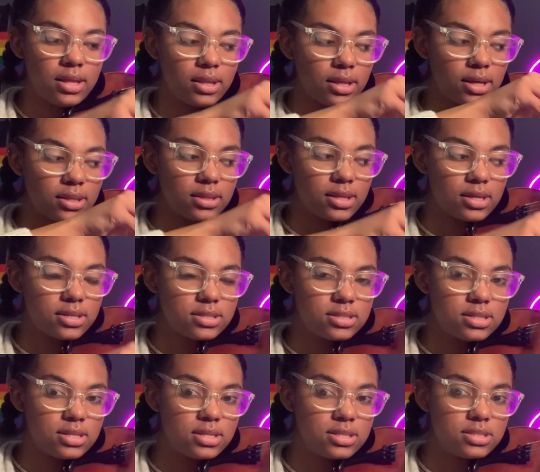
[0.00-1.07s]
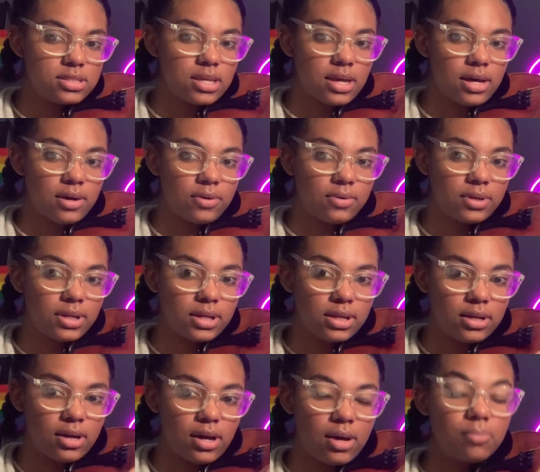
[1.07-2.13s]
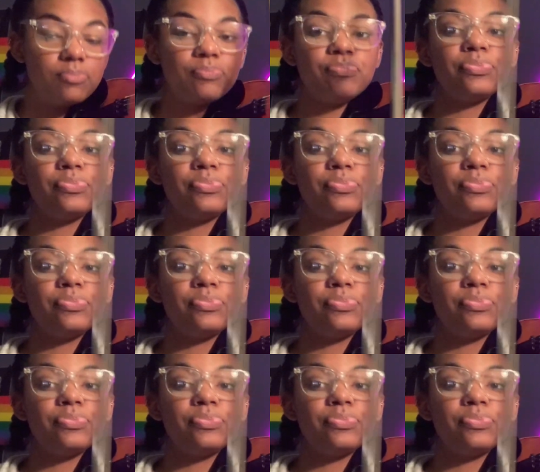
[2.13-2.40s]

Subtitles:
like this, down and up.